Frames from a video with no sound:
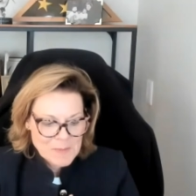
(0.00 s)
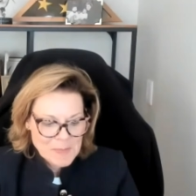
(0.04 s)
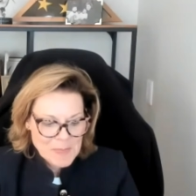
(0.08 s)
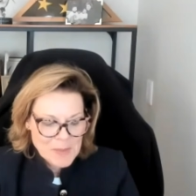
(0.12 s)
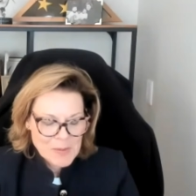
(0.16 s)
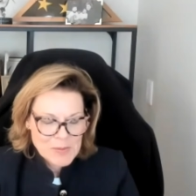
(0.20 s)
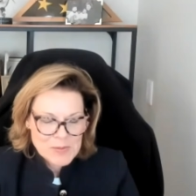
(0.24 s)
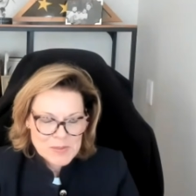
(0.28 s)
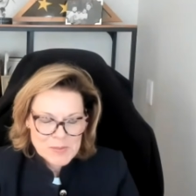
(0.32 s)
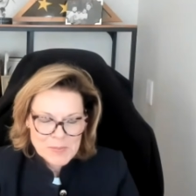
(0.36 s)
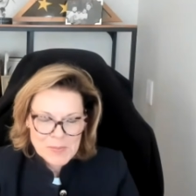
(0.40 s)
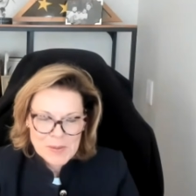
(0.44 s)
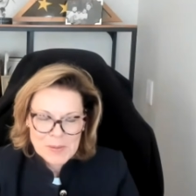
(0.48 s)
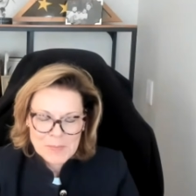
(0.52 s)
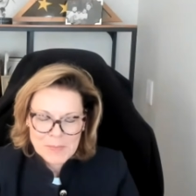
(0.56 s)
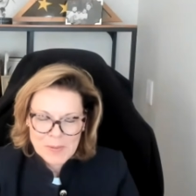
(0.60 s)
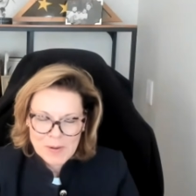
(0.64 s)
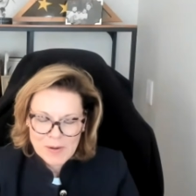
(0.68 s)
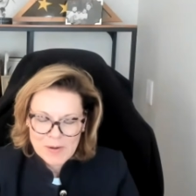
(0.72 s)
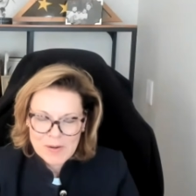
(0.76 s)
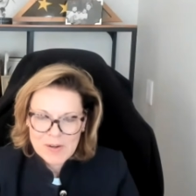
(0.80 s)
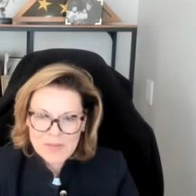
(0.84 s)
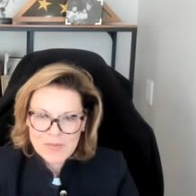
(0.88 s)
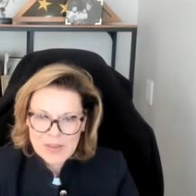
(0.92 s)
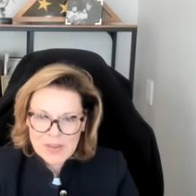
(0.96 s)
that was a big
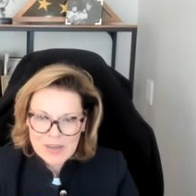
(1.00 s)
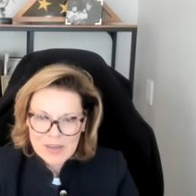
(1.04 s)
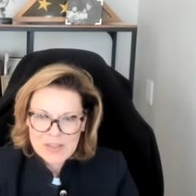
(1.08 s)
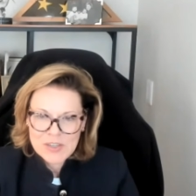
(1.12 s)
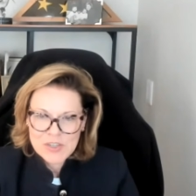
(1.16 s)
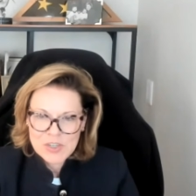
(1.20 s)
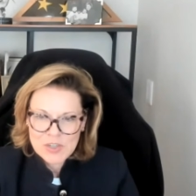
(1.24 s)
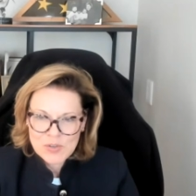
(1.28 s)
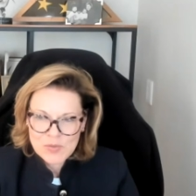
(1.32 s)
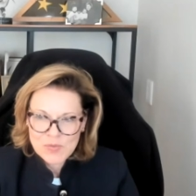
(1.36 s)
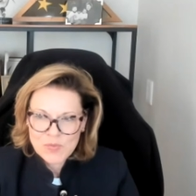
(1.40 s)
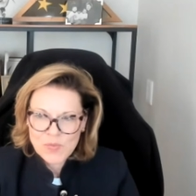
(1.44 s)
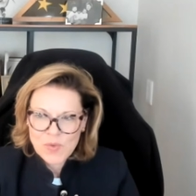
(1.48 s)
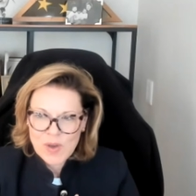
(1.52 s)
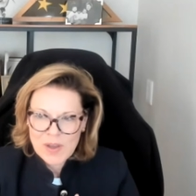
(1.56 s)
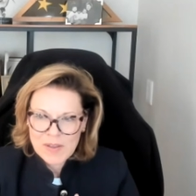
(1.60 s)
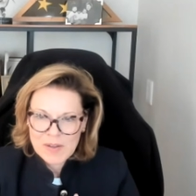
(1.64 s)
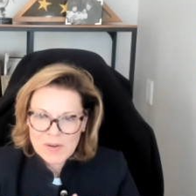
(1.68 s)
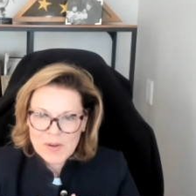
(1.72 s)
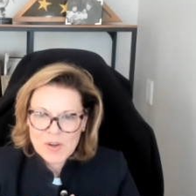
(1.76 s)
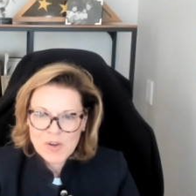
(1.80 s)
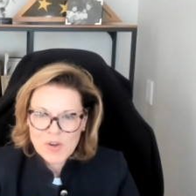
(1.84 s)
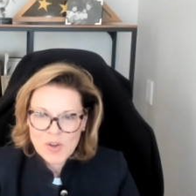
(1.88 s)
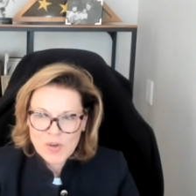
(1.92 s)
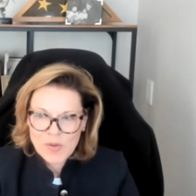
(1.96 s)
part of it because you
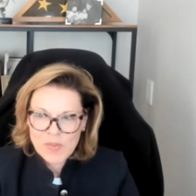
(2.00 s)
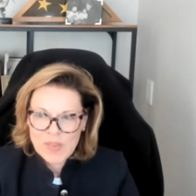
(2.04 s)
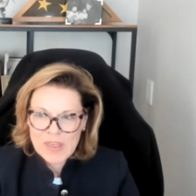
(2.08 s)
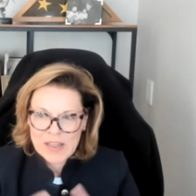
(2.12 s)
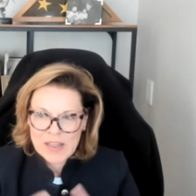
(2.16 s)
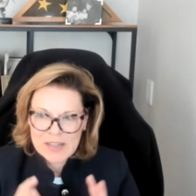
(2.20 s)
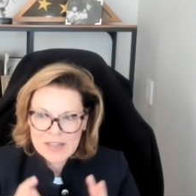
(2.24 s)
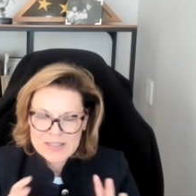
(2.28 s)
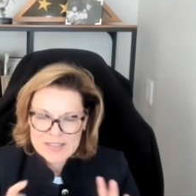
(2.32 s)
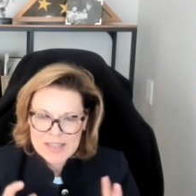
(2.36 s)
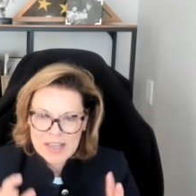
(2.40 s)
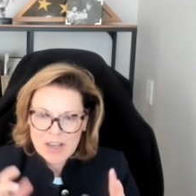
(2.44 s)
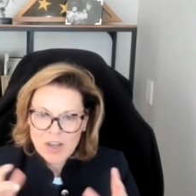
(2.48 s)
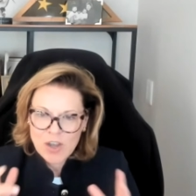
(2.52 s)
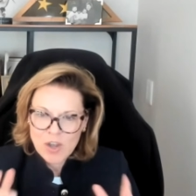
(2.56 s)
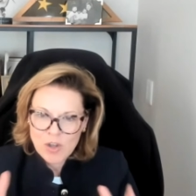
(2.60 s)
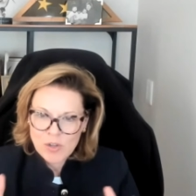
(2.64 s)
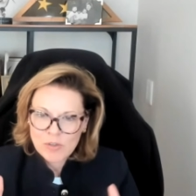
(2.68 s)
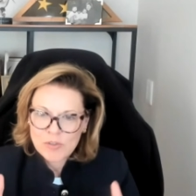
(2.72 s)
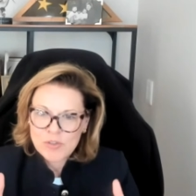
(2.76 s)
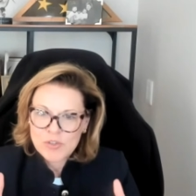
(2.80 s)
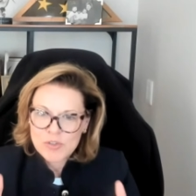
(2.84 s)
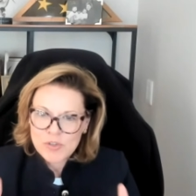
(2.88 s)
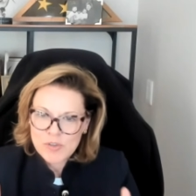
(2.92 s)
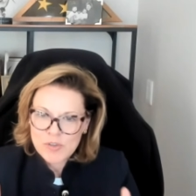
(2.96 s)
want to know that it's that
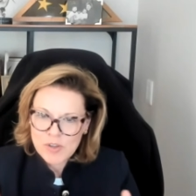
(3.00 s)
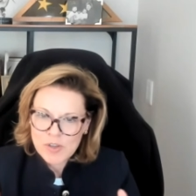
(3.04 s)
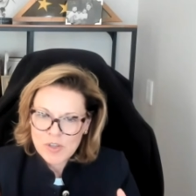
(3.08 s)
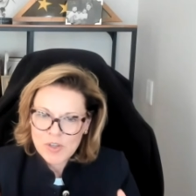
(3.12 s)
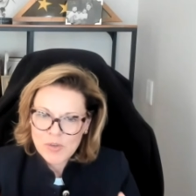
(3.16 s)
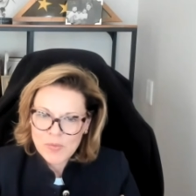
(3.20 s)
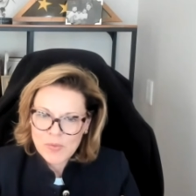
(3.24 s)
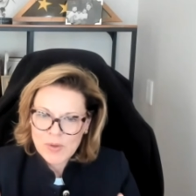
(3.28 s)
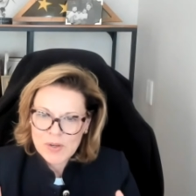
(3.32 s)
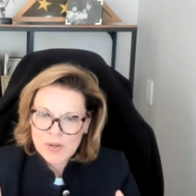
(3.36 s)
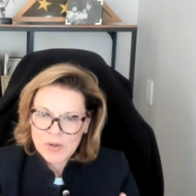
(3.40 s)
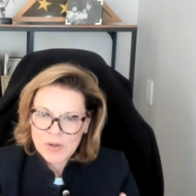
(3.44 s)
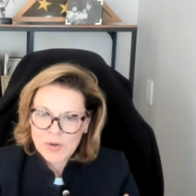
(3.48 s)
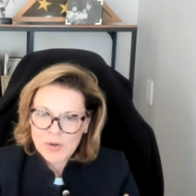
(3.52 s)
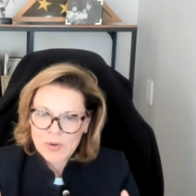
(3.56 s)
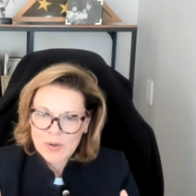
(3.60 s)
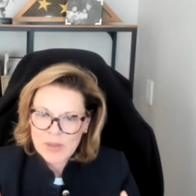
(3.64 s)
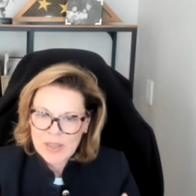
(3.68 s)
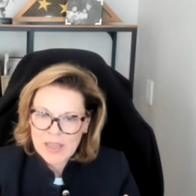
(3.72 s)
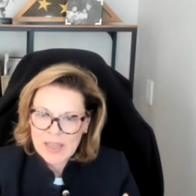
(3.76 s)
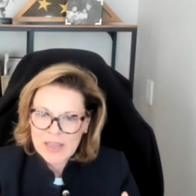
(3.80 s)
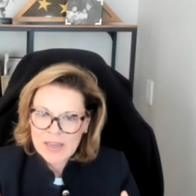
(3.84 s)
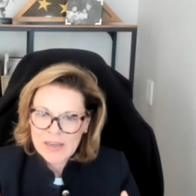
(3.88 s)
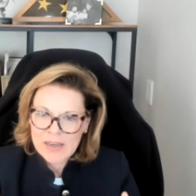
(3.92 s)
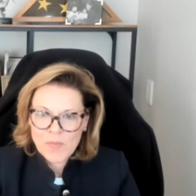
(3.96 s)
culture that you want to
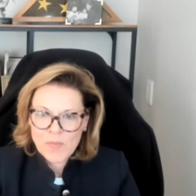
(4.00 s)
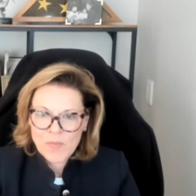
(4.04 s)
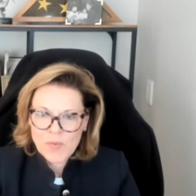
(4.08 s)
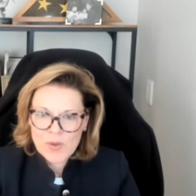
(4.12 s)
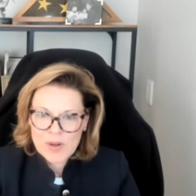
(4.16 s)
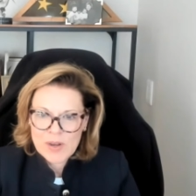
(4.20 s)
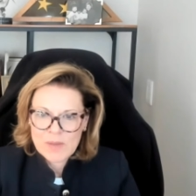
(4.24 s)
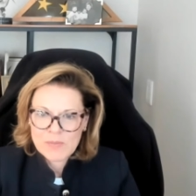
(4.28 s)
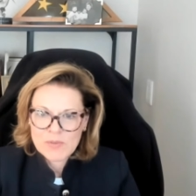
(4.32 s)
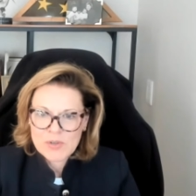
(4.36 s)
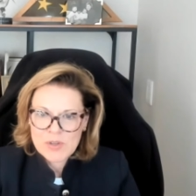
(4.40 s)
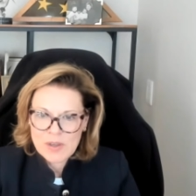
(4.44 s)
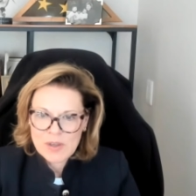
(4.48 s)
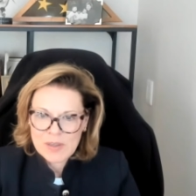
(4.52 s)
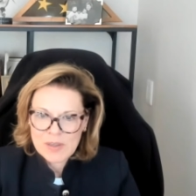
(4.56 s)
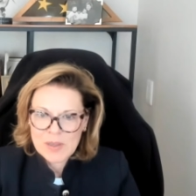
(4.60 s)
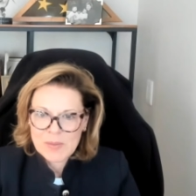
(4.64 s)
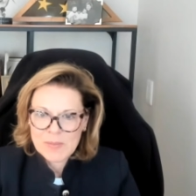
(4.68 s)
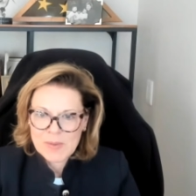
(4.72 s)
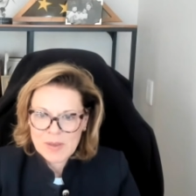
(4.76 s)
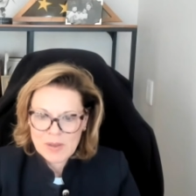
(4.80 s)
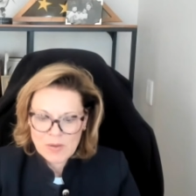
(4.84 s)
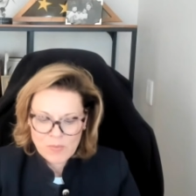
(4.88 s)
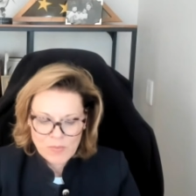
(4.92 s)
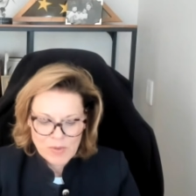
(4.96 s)
create when I'm talking
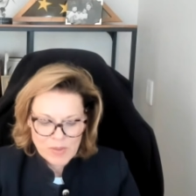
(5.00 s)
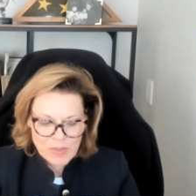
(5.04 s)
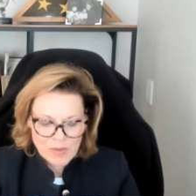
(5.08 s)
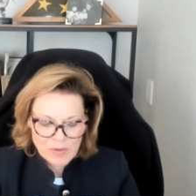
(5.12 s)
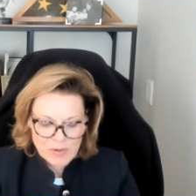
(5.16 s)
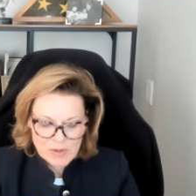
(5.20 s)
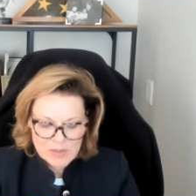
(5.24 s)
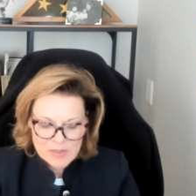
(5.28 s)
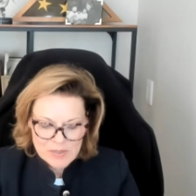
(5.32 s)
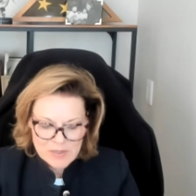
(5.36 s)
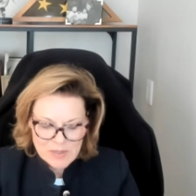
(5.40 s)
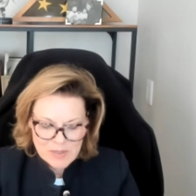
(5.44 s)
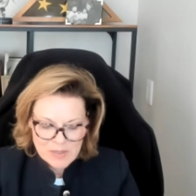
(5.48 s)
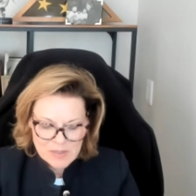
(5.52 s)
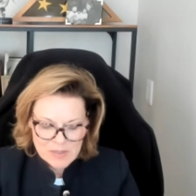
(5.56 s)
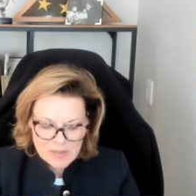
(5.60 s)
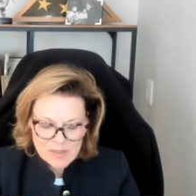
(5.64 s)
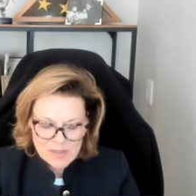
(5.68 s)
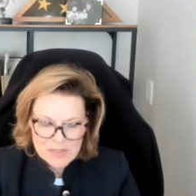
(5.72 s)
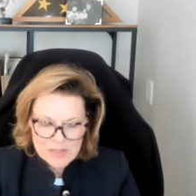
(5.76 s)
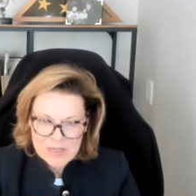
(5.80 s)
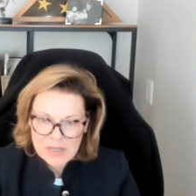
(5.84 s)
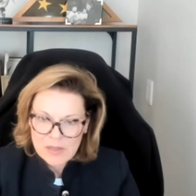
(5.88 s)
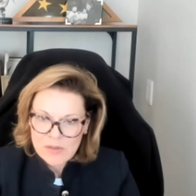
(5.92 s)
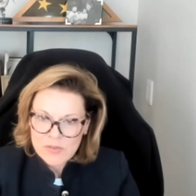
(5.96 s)
about whether it's the,
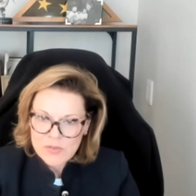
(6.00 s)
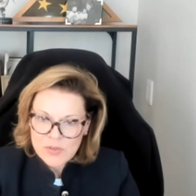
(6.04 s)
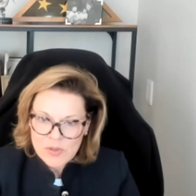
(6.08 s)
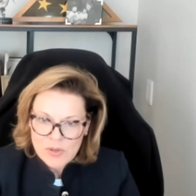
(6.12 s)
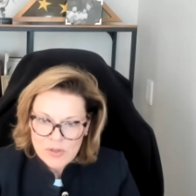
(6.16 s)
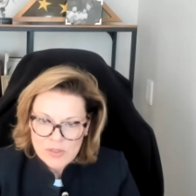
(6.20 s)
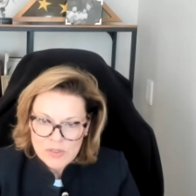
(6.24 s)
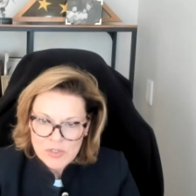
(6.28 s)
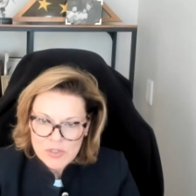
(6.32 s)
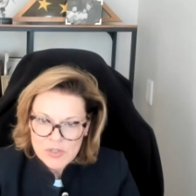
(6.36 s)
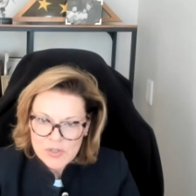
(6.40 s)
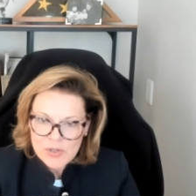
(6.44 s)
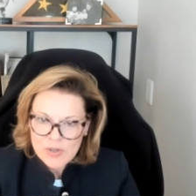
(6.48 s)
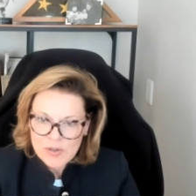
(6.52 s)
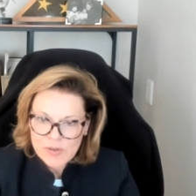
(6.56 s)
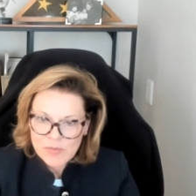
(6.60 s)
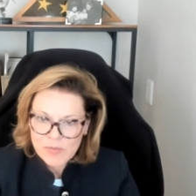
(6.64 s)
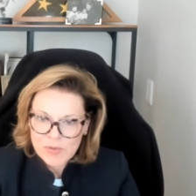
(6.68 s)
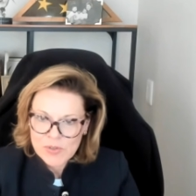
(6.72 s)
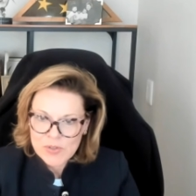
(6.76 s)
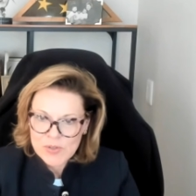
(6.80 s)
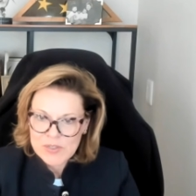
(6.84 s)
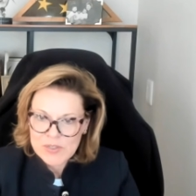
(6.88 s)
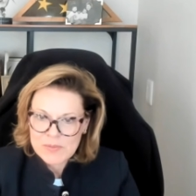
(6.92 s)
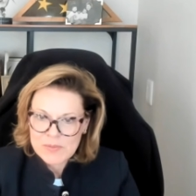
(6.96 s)
the sales culture,
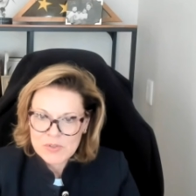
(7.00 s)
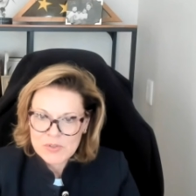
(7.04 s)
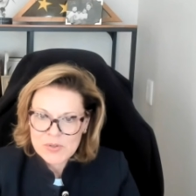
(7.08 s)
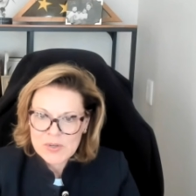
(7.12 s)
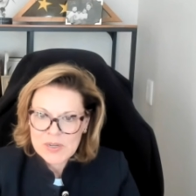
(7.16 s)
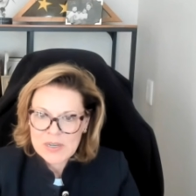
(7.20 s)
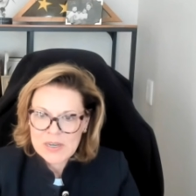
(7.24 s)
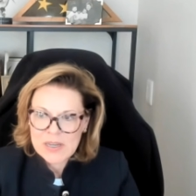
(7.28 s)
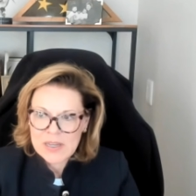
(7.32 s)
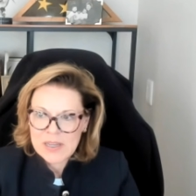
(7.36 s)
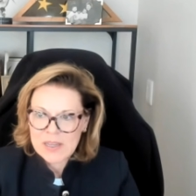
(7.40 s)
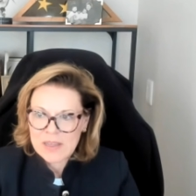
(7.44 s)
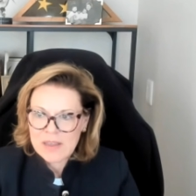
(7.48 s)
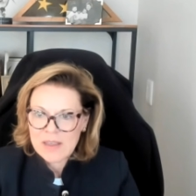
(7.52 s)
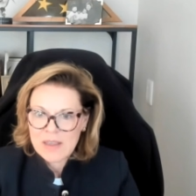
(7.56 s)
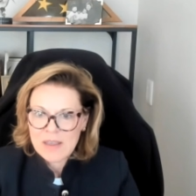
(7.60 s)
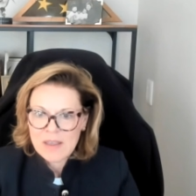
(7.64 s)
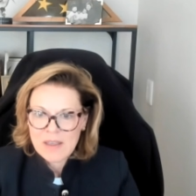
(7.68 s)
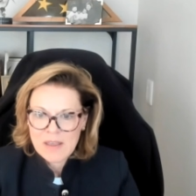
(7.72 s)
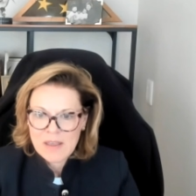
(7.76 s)
we're doing some training